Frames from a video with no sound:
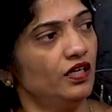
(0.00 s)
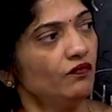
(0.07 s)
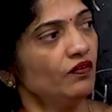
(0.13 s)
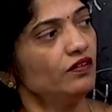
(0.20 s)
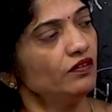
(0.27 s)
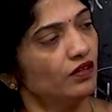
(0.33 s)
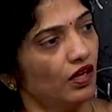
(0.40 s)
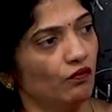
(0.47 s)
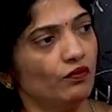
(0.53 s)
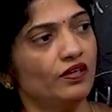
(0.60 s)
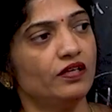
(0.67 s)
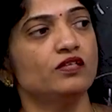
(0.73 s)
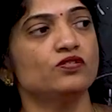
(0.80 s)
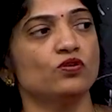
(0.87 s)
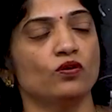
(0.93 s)
Even
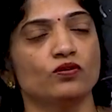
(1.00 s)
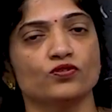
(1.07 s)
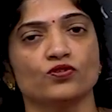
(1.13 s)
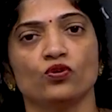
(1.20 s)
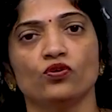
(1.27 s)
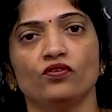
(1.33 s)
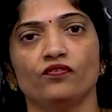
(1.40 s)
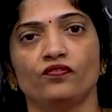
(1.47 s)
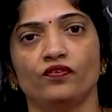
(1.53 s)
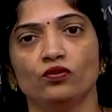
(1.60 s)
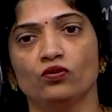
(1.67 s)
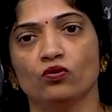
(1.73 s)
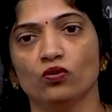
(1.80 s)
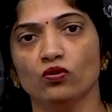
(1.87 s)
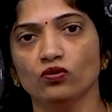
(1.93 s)
nowadays also, if you
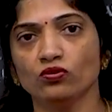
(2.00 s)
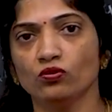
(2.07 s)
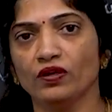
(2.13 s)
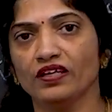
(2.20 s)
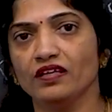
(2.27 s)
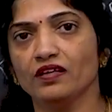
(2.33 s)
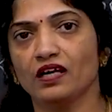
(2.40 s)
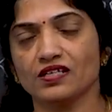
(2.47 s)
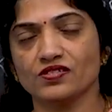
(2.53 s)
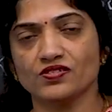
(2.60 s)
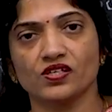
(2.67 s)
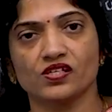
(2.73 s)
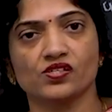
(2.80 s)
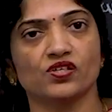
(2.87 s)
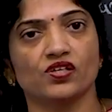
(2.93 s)
go to any
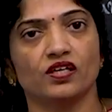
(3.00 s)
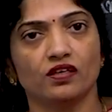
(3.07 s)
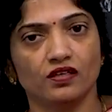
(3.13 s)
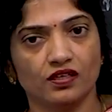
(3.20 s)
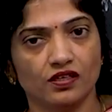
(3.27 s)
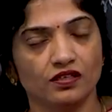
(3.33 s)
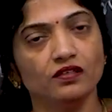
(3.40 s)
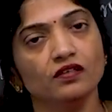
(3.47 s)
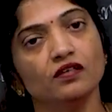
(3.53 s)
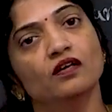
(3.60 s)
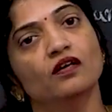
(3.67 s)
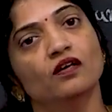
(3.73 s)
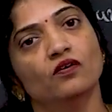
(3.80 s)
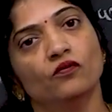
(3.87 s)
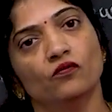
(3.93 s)
construction area,
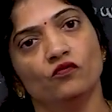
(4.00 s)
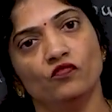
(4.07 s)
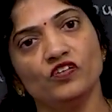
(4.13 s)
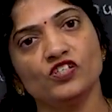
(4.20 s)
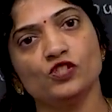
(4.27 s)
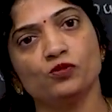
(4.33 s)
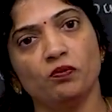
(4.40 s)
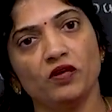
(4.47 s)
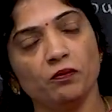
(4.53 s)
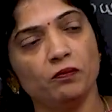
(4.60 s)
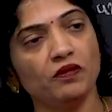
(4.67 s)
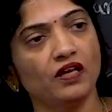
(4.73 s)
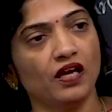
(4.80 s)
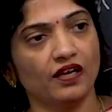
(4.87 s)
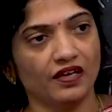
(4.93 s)
which
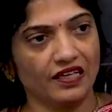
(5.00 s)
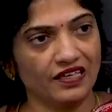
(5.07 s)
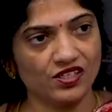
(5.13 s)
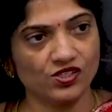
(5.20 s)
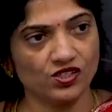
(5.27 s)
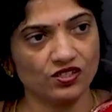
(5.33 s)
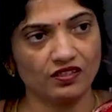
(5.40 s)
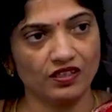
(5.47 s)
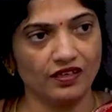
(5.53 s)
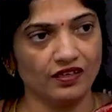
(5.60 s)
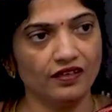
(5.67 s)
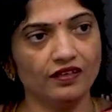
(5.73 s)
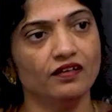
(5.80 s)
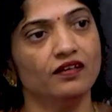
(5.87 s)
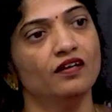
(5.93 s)
people are engaging
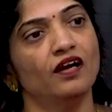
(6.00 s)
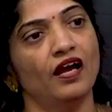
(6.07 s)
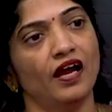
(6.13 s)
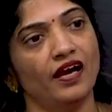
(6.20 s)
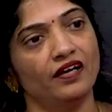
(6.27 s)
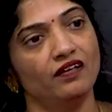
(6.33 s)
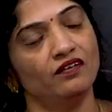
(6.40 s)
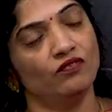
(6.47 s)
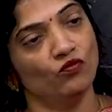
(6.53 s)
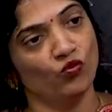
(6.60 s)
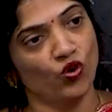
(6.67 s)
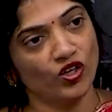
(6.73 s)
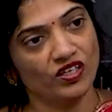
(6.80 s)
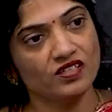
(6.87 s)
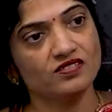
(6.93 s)
there and
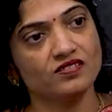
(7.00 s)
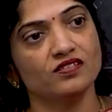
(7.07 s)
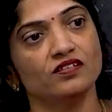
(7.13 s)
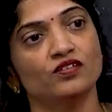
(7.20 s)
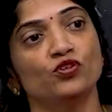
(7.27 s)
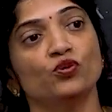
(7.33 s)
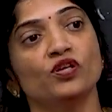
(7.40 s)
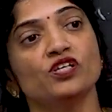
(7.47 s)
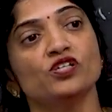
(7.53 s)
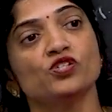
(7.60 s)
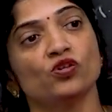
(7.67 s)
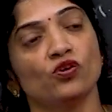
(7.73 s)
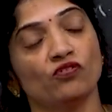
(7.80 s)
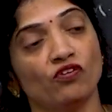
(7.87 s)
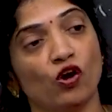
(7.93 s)
what is the duration
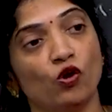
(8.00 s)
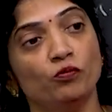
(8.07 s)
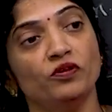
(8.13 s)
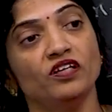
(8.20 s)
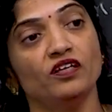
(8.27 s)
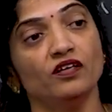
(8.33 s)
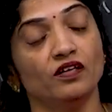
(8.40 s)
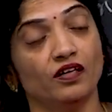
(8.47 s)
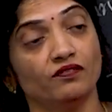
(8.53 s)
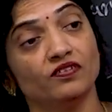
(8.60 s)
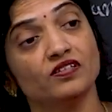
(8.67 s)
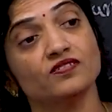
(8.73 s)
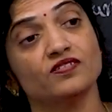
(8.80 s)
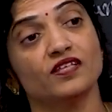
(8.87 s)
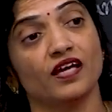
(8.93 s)
of how many
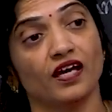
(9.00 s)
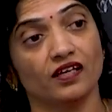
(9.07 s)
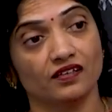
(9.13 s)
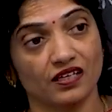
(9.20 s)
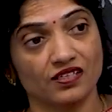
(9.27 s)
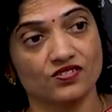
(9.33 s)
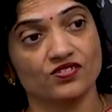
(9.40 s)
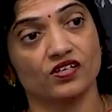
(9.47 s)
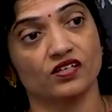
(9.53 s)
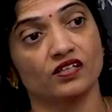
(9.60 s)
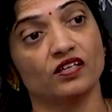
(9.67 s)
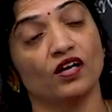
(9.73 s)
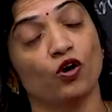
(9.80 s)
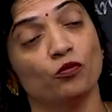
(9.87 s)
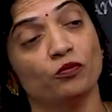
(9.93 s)
hours they are
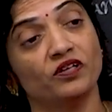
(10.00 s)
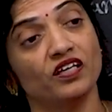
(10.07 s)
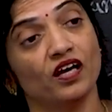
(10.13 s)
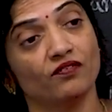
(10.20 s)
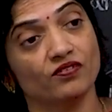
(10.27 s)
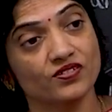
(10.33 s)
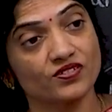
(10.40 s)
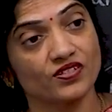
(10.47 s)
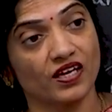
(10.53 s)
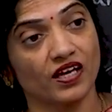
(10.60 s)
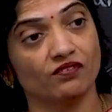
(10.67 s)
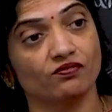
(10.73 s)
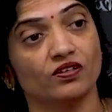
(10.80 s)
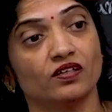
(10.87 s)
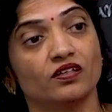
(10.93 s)
constructing, how many hours they
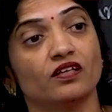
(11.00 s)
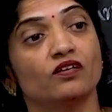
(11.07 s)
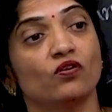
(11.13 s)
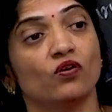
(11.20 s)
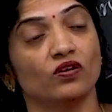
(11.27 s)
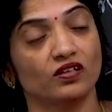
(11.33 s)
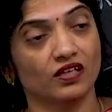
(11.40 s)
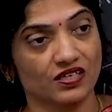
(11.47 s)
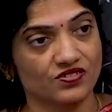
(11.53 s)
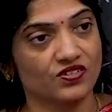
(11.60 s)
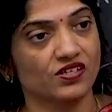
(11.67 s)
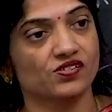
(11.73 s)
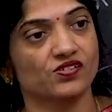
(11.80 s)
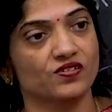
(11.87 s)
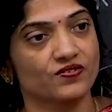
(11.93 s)
are working on
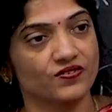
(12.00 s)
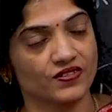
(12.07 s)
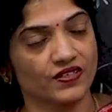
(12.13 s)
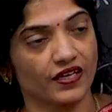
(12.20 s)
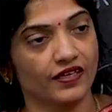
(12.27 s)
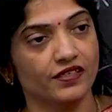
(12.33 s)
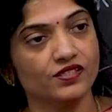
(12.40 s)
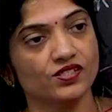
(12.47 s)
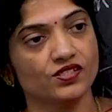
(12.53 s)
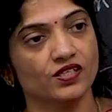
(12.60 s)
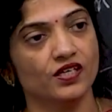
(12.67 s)
construction site,